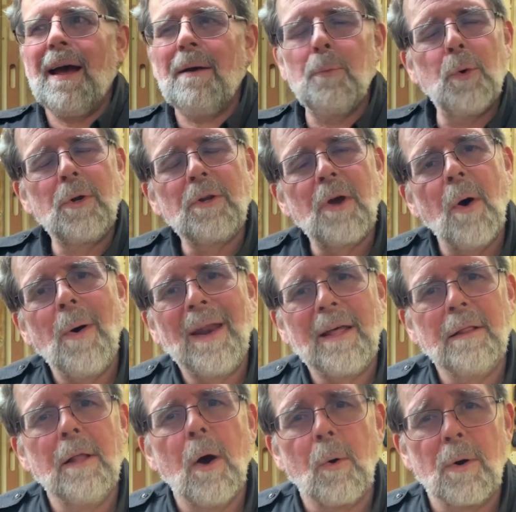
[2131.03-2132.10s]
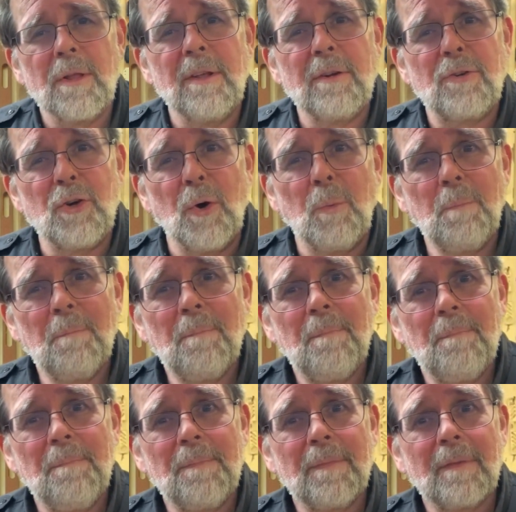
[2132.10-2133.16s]
wouldn't go any lower than 2,
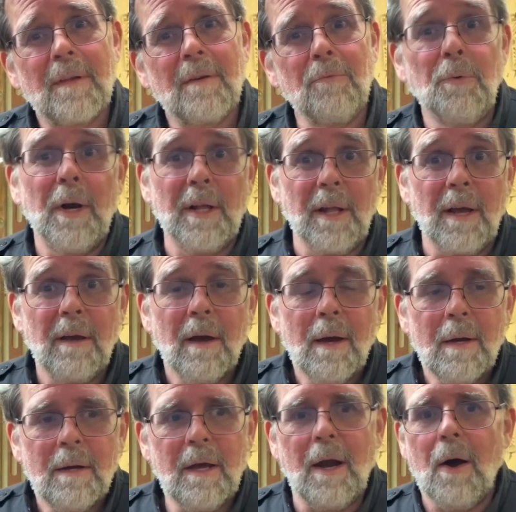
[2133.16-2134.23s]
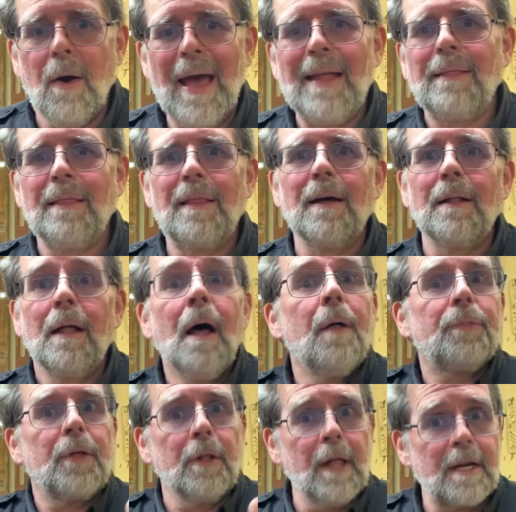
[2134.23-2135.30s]
really. You know, and the
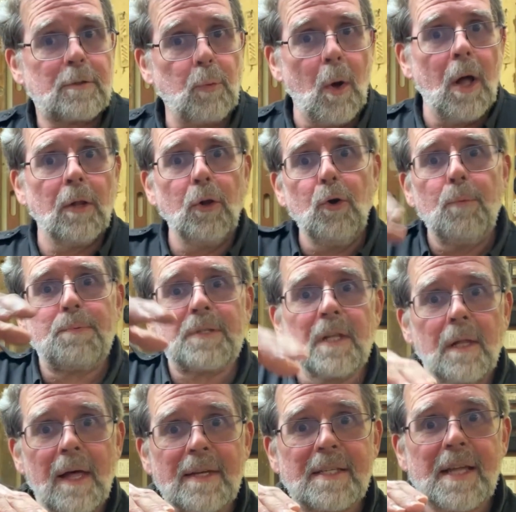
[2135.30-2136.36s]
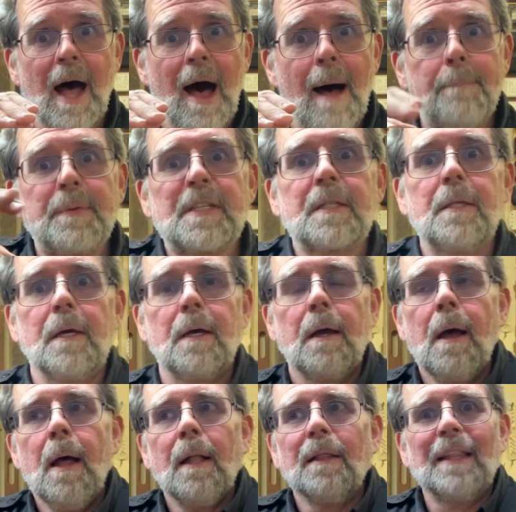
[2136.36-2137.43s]
less wall loops, the less tops, the
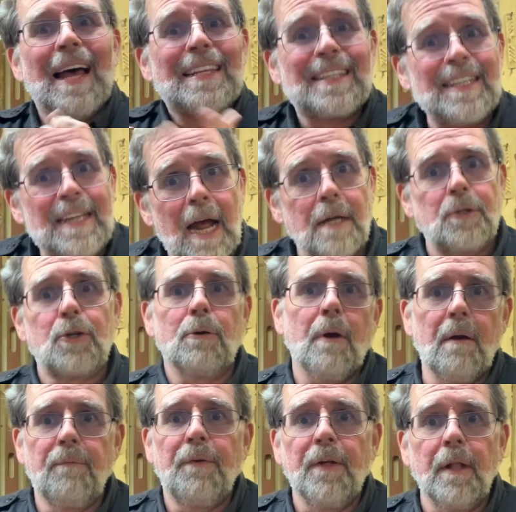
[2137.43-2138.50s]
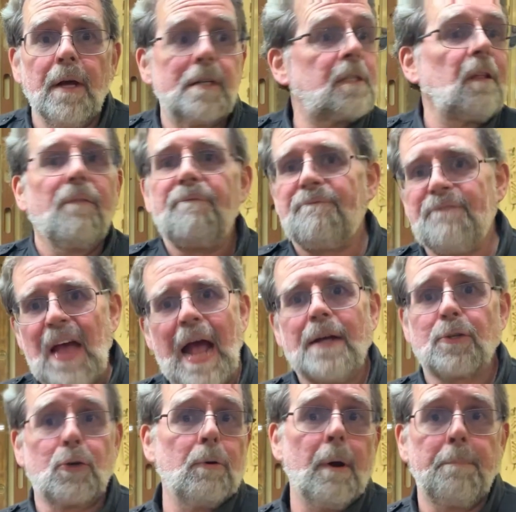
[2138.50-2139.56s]
less dense your infill is, the
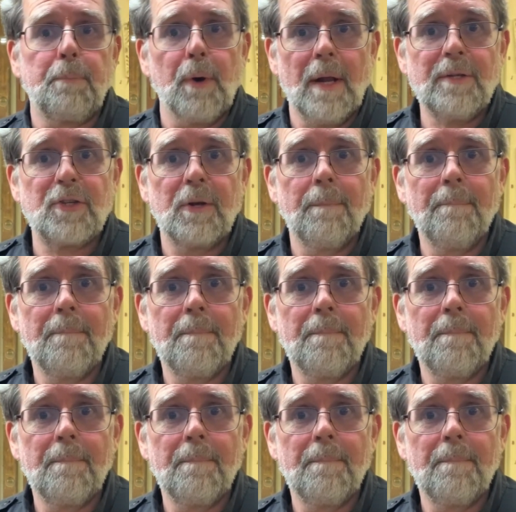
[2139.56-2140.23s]
faster it prints.